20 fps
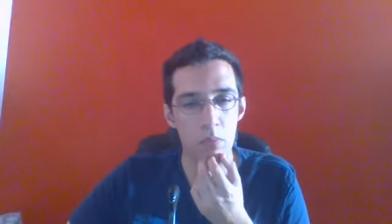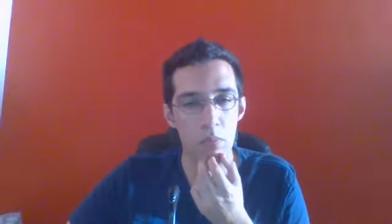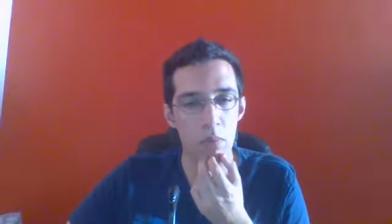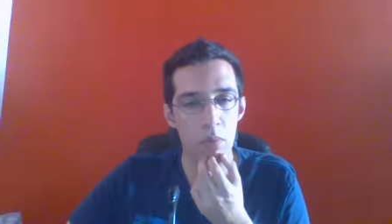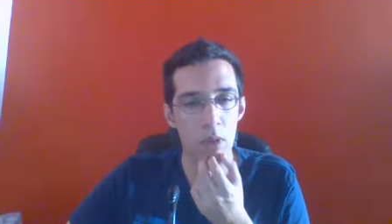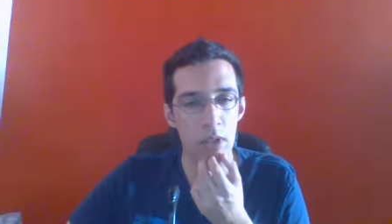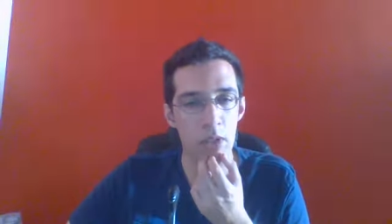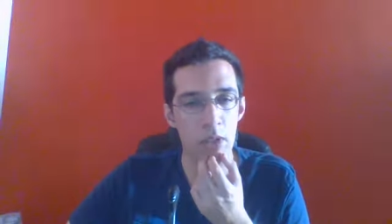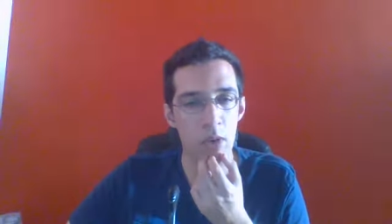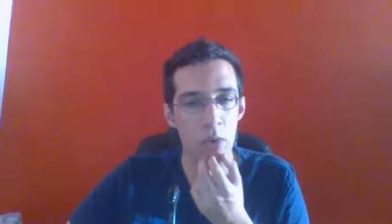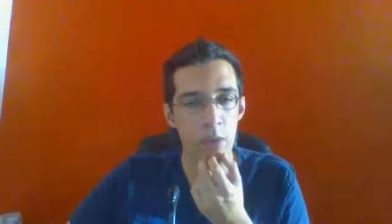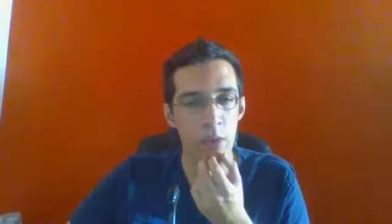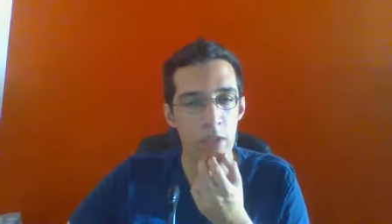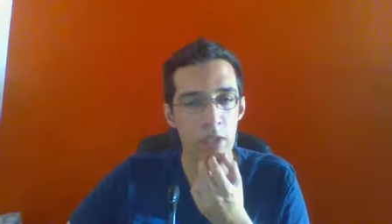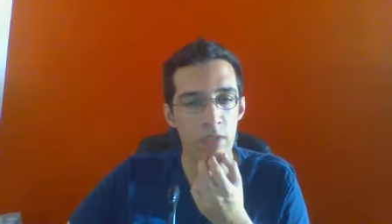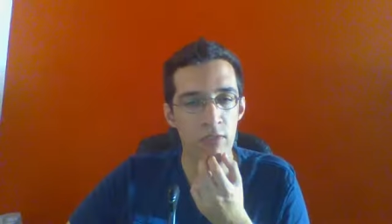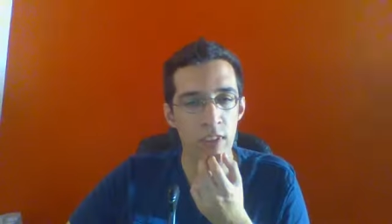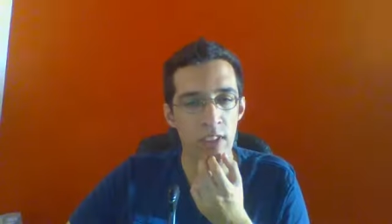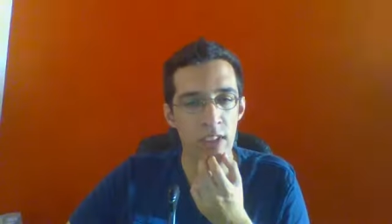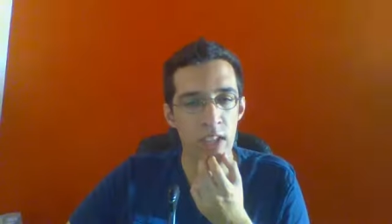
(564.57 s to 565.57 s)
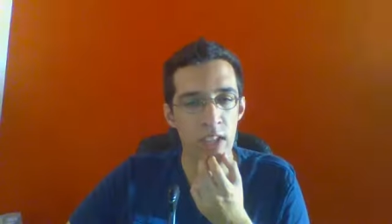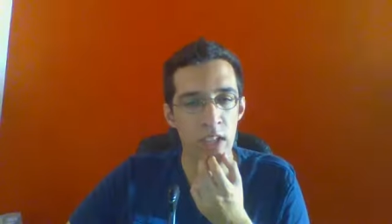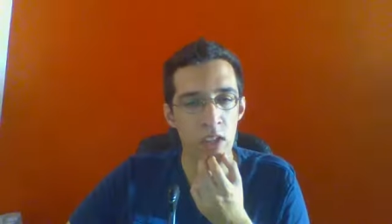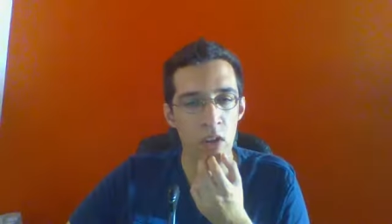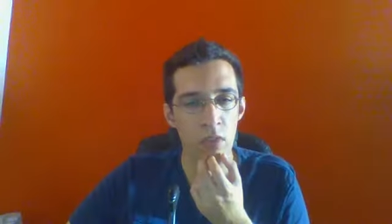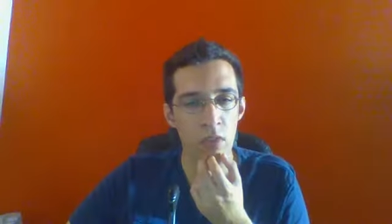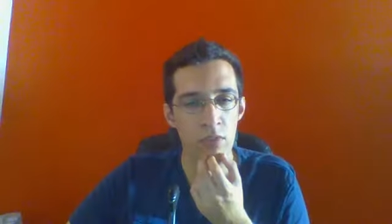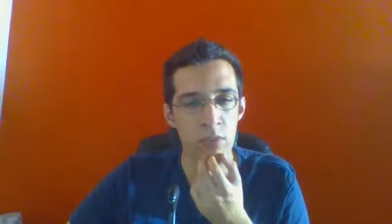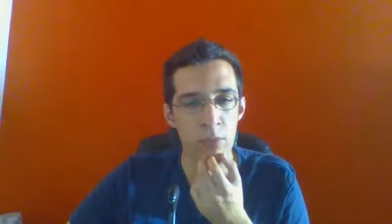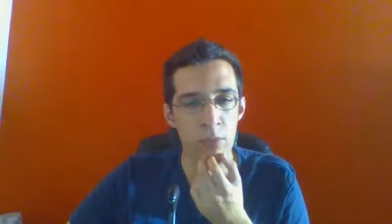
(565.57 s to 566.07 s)
Pedro is fending
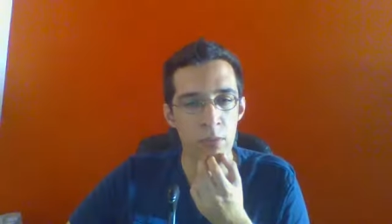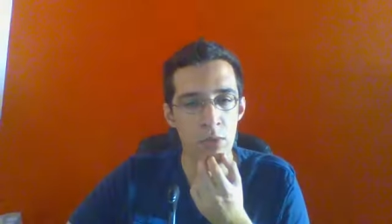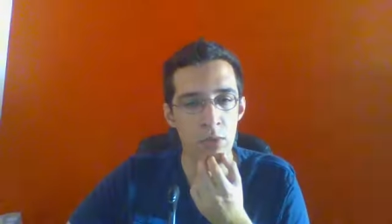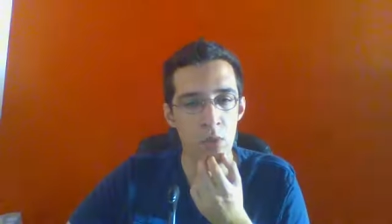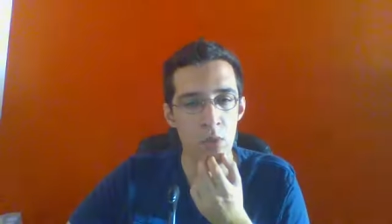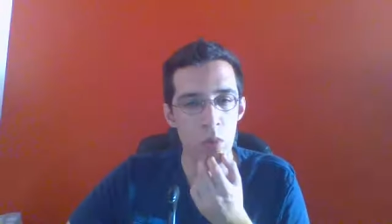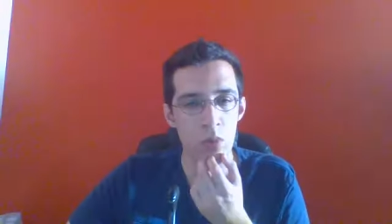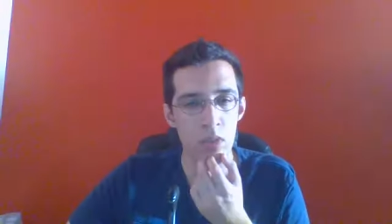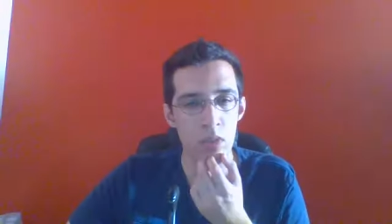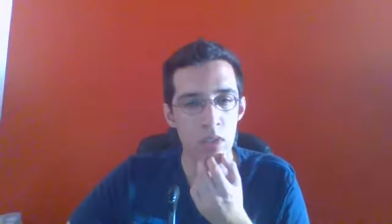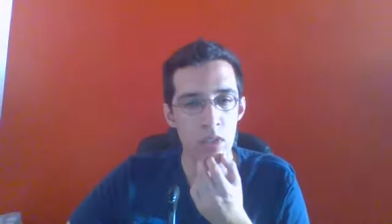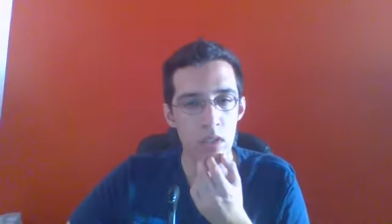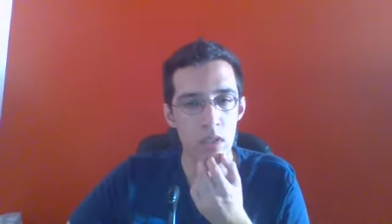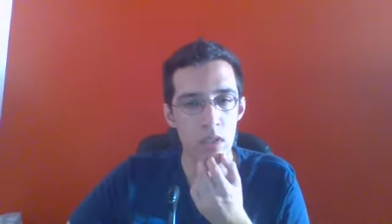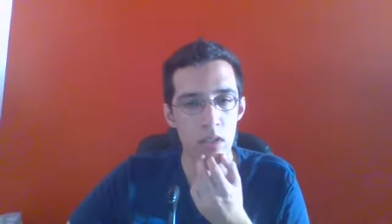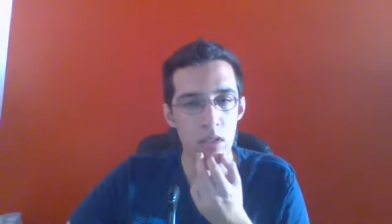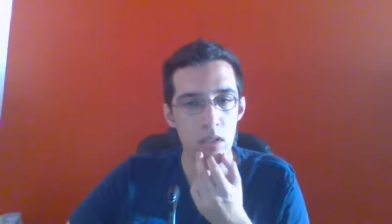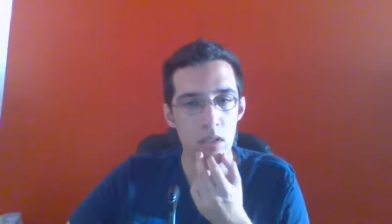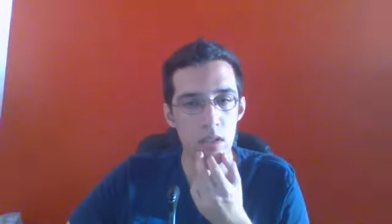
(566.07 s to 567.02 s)
off some soldiers,